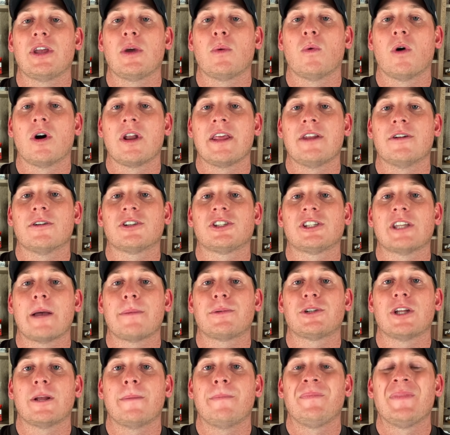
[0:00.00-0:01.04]
one
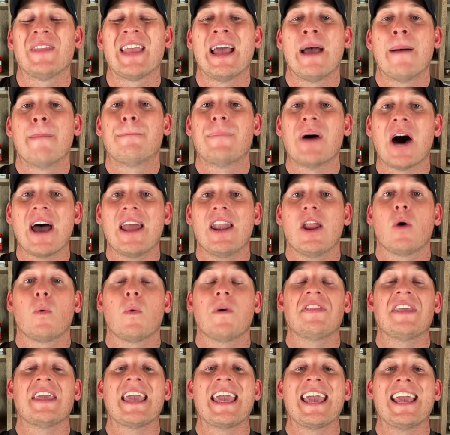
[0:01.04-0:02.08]
interception. But with
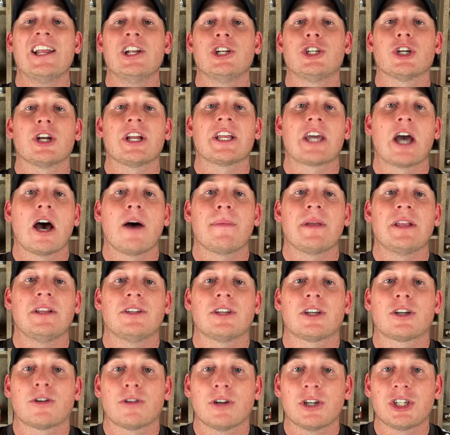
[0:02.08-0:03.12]
the injury coming to
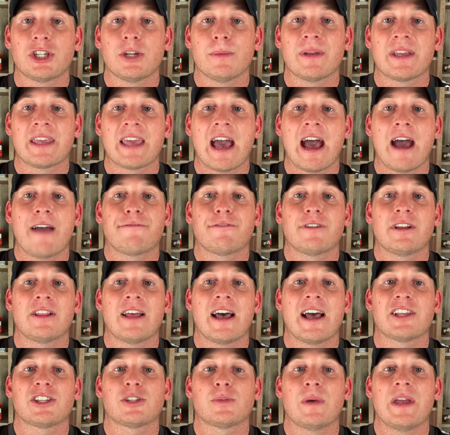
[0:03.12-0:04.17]
Christian McCaffrey
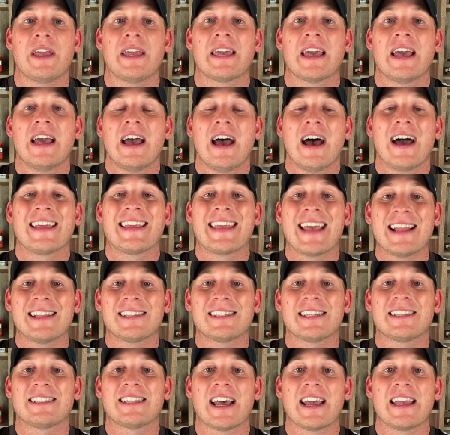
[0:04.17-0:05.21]
last week, against
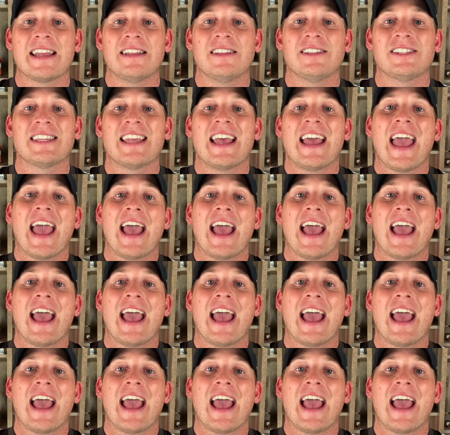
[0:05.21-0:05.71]
the Titans,